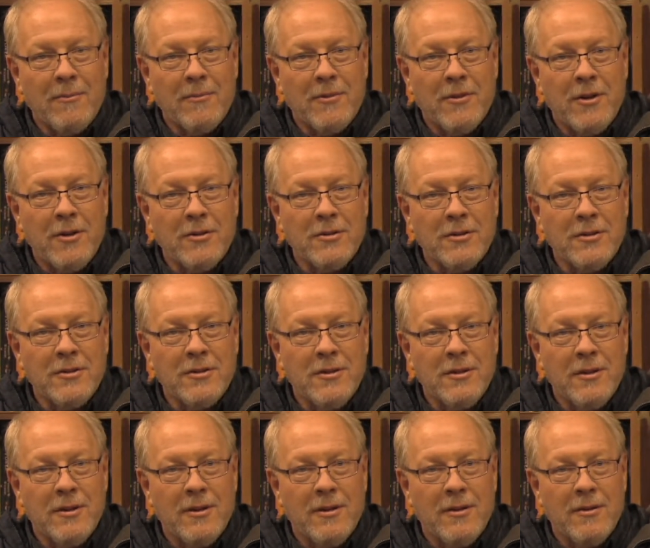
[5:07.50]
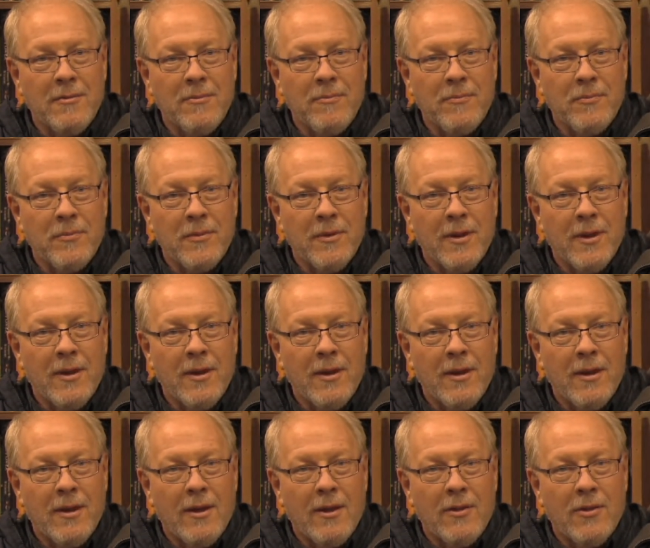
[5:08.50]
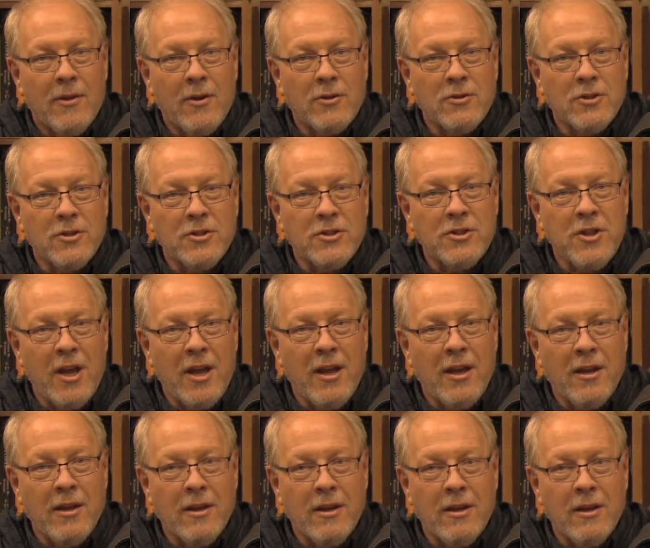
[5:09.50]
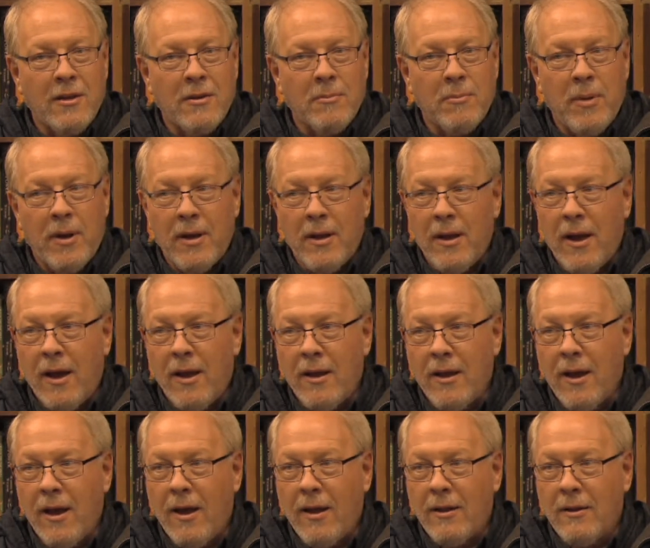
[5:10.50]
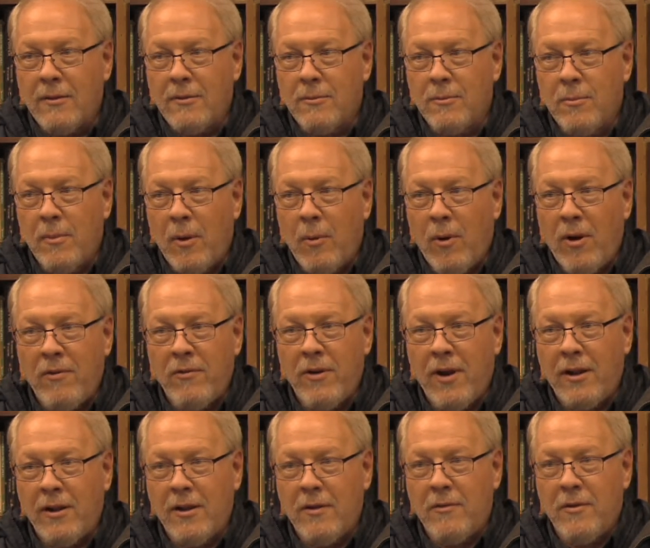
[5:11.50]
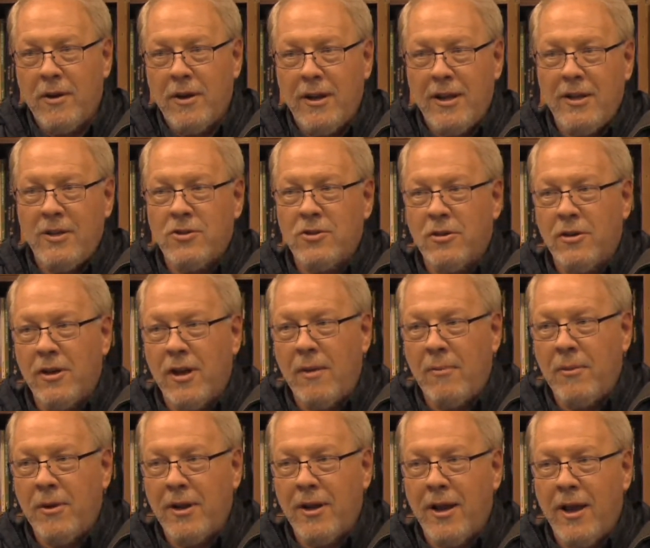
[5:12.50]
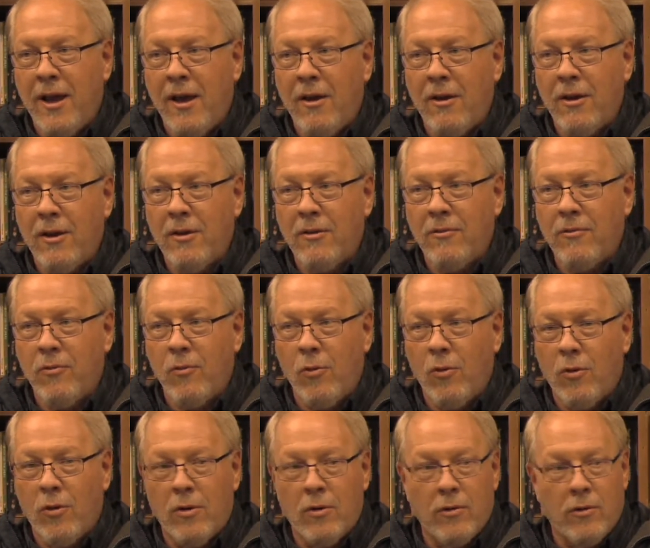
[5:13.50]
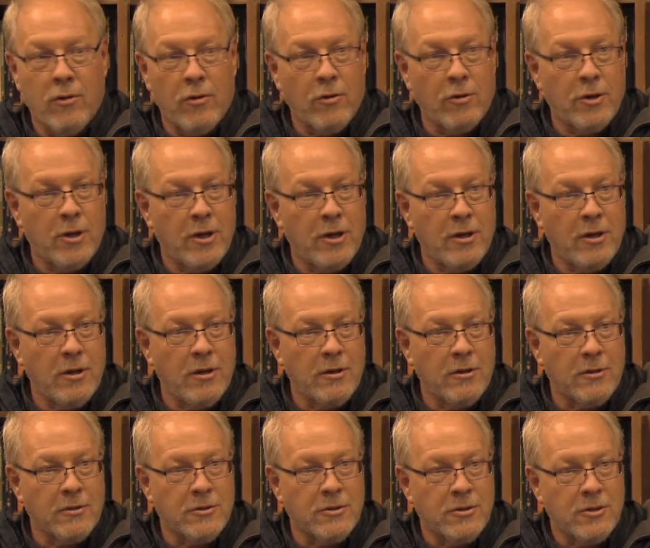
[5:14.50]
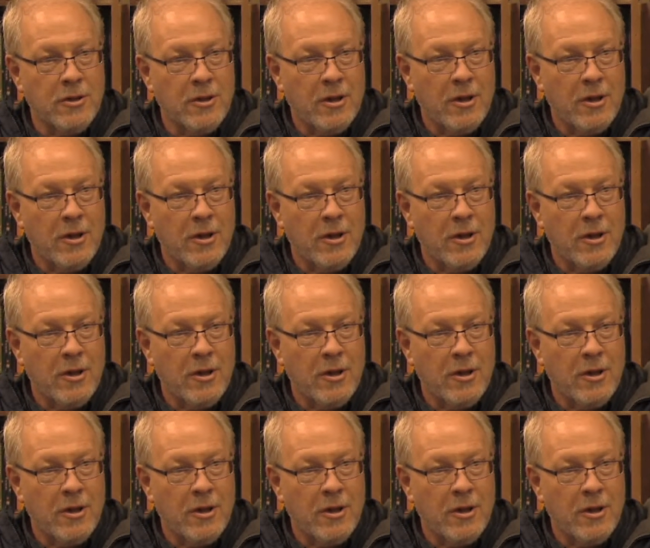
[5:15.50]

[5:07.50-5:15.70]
there's a saying in my wife and I lived in eastern Lebanon County for 13 years,